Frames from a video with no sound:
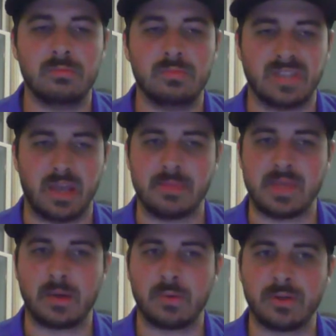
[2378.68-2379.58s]
Same
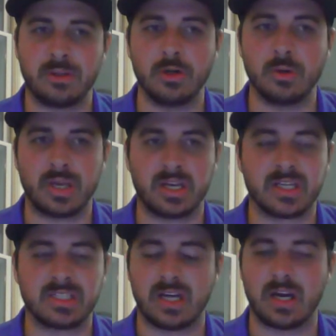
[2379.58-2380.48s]
thing with Duke and
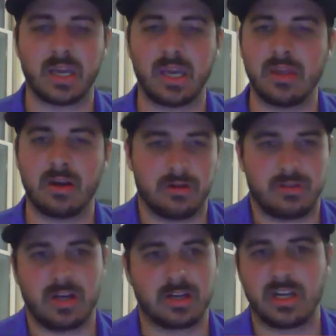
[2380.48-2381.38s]
Kentucky.
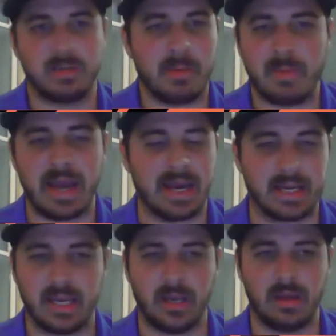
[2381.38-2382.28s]
They're going to be
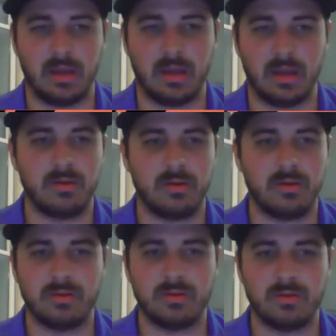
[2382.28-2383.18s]
back in
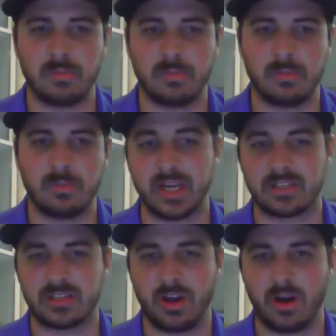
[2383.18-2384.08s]
similar fashion
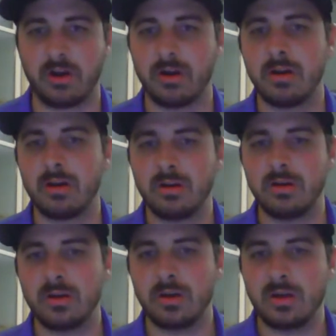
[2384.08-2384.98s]
next year.
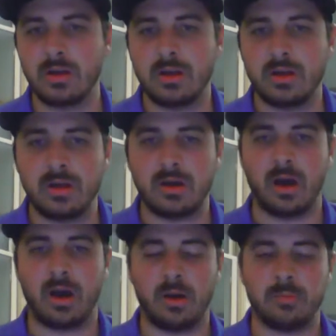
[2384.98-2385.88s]

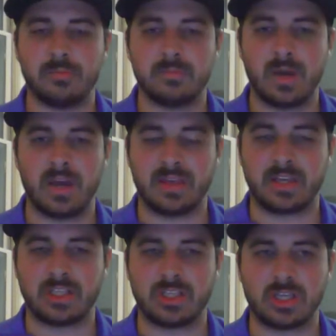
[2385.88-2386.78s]
I
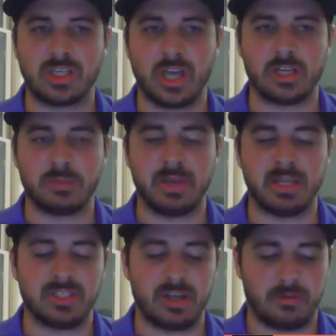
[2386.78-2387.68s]
think it's just a change of
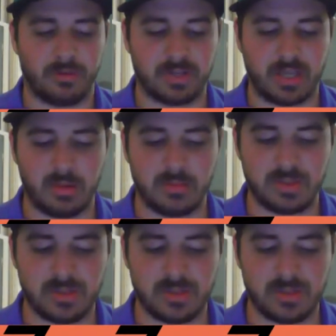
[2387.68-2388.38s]
pace year for teams.